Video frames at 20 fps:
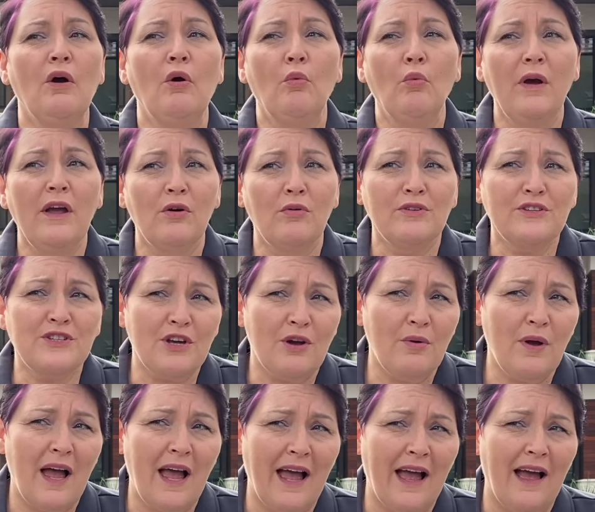We also
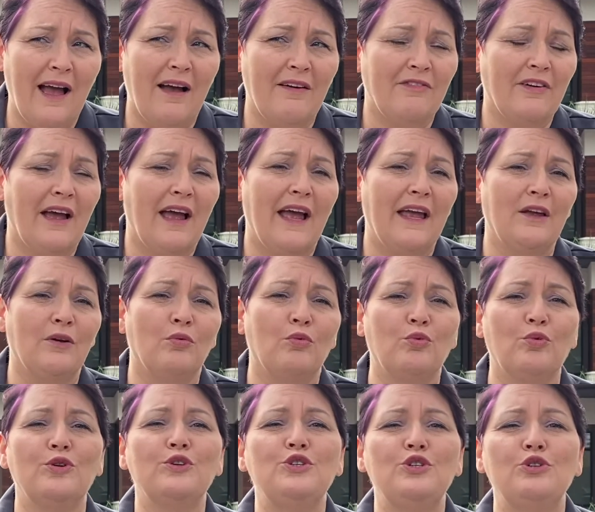have a
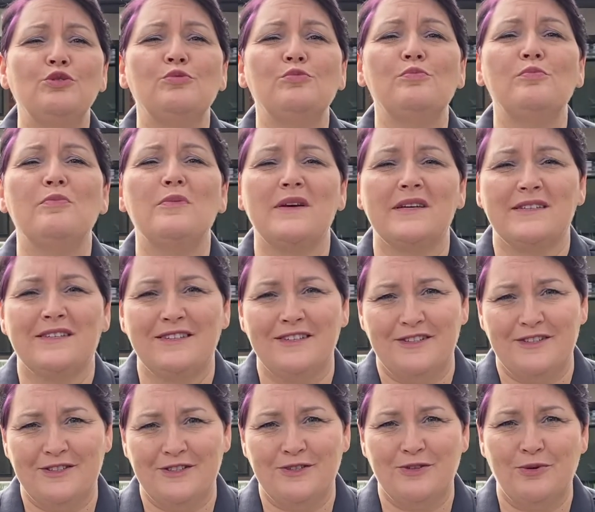Would You Miss Us
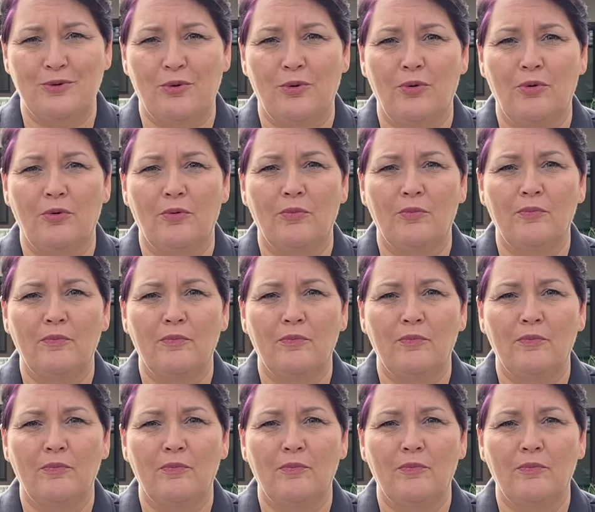score.